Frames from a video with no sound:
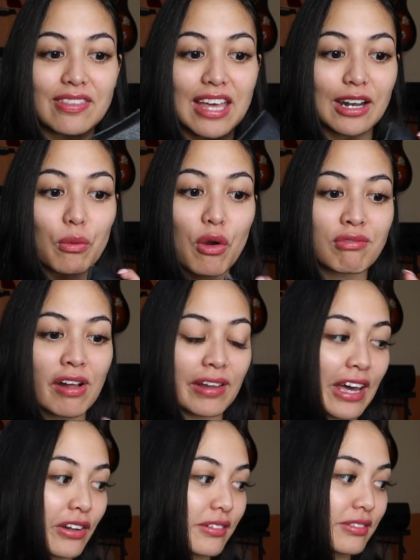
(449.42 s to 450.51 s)
that it won't fall
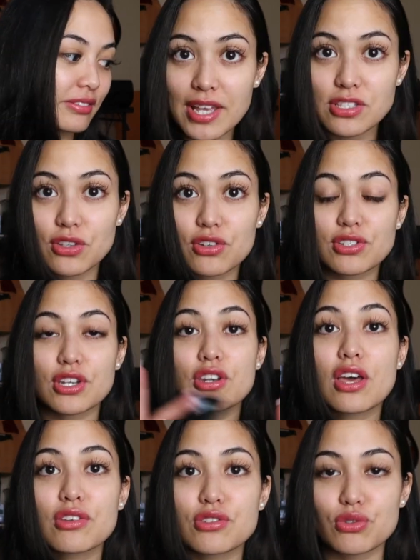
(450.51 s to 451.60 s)
out of. Okay, so there's
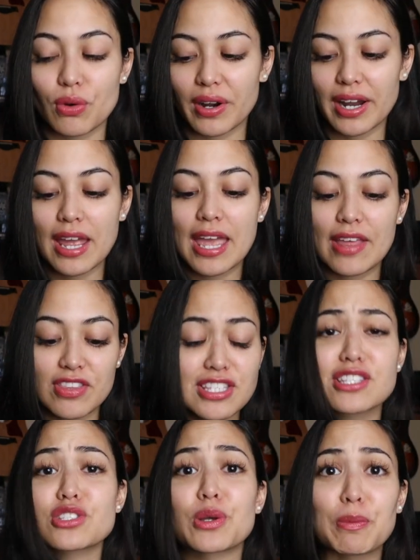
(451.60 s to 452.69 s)
another story. This
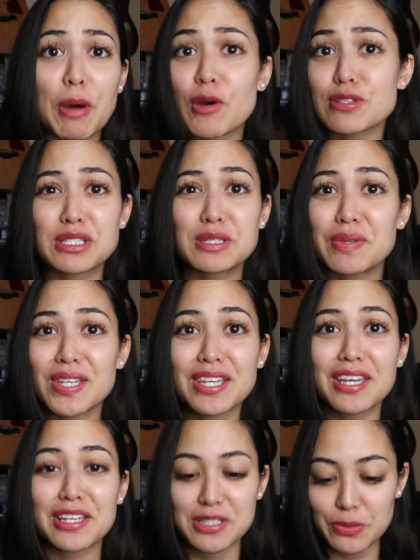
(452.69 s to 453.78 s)
is supposed to
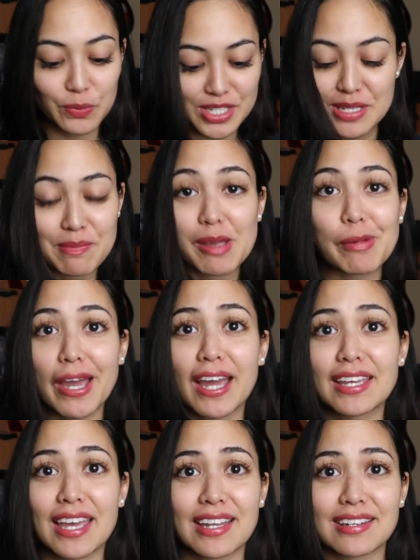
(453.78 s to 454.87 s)
be what's in my
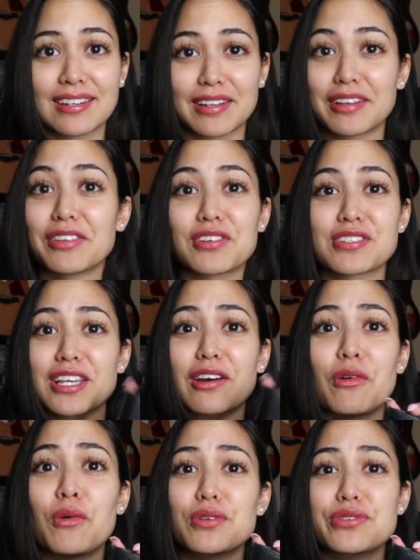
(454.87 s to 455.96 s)
bag and there's like
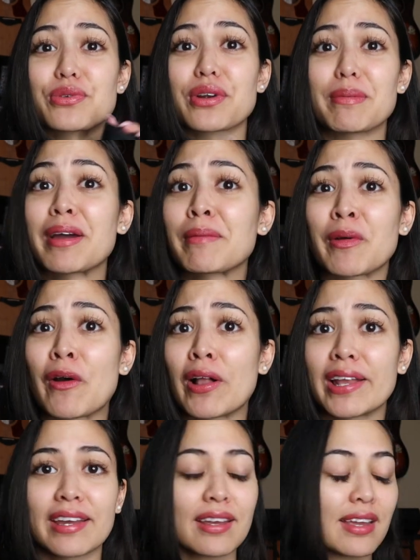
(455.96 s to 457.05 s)
a whole story behind my
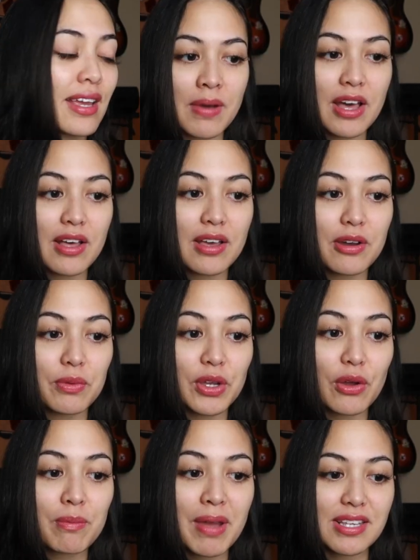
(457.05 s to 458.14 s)
wallet. We
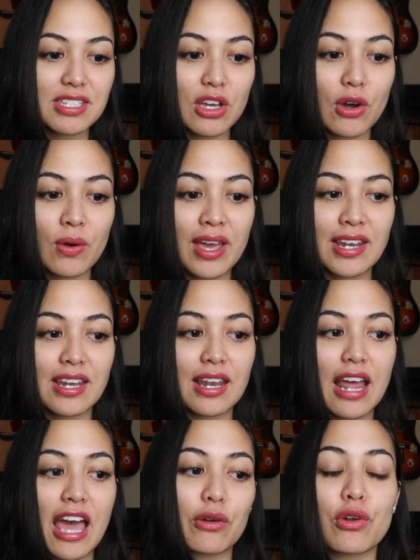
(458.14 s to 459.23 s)
go to Mexico and
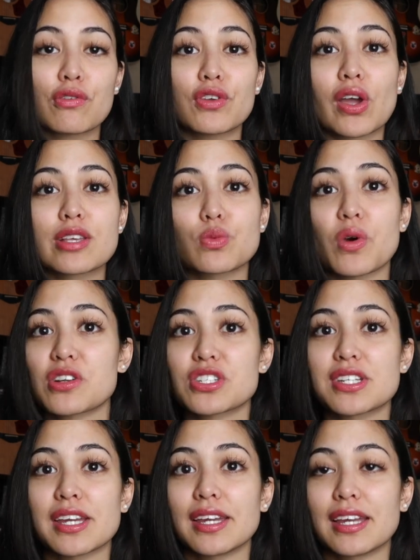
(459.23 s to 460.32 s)
I don't know if you guys
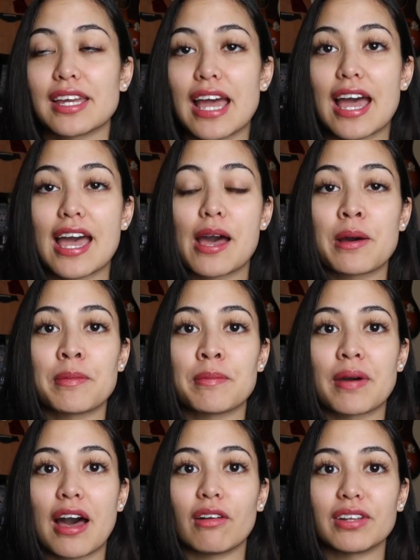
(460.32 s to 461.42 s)
watched it.
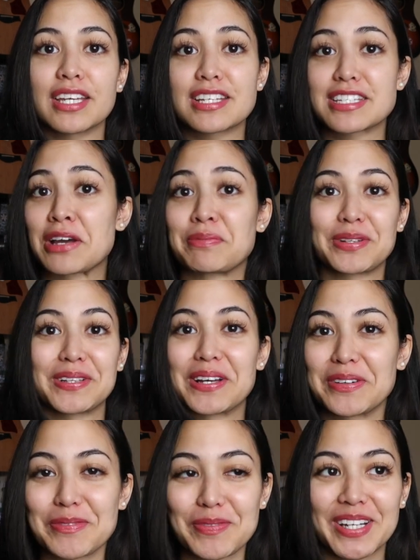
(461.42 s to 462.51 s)
Um, I'll link it down
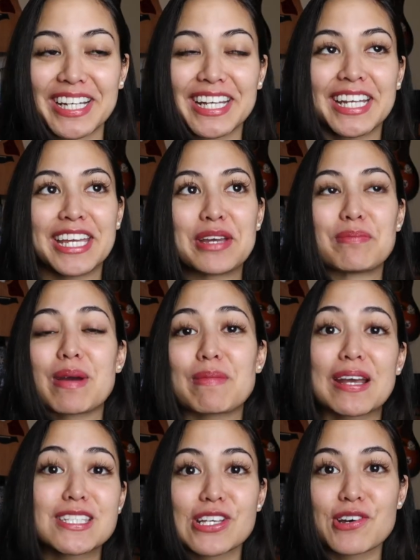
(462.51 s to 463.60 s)
below, but my
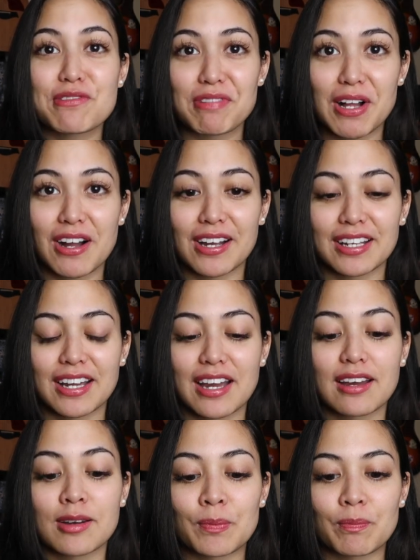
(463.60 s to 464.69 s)
Mexico vlog,
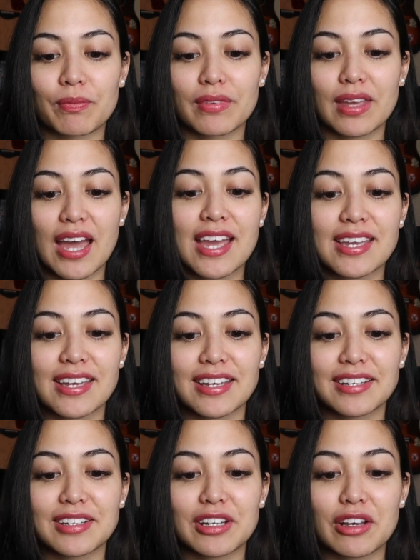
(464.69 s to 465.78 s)
um, I
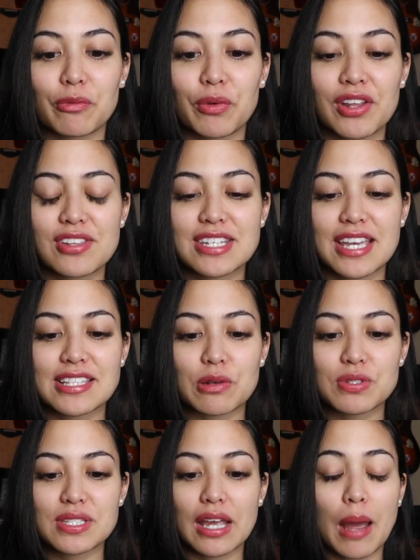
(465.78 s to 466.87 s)
one of the days I
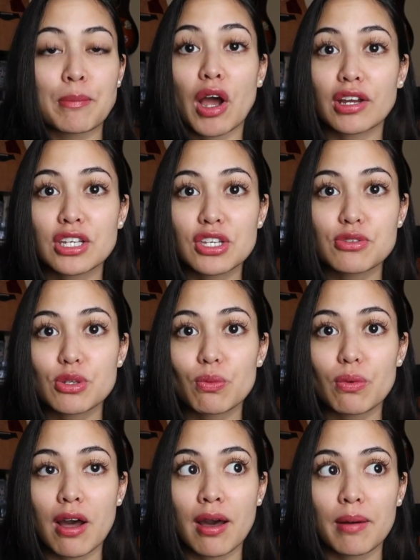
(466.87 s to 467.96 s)
was like, I'm not gonna use a,
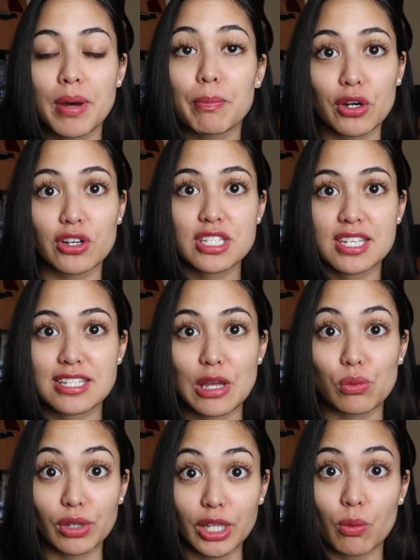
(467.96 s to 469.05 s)
um, a purse because I
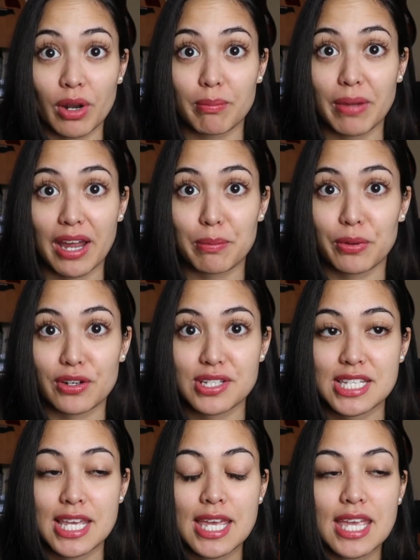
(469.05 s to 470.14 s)
really want to buy a purse
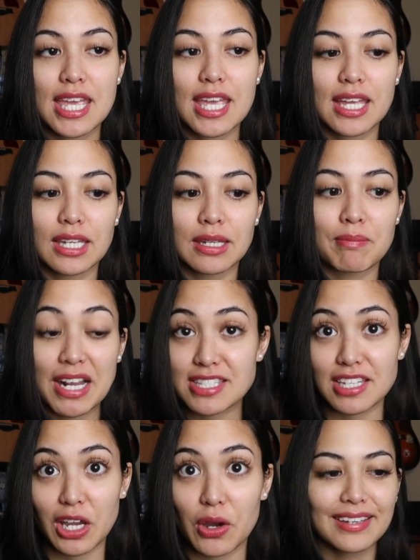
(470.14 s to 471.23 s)
in
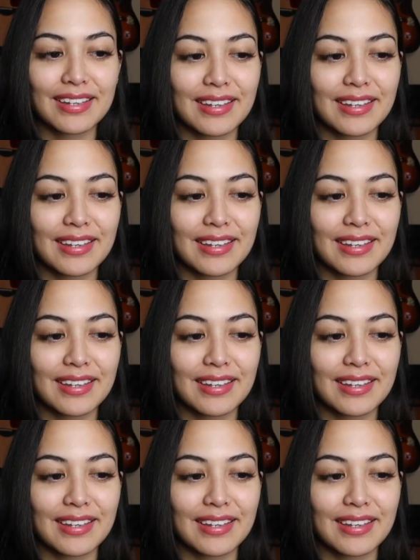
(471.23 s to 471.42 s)
Mexico.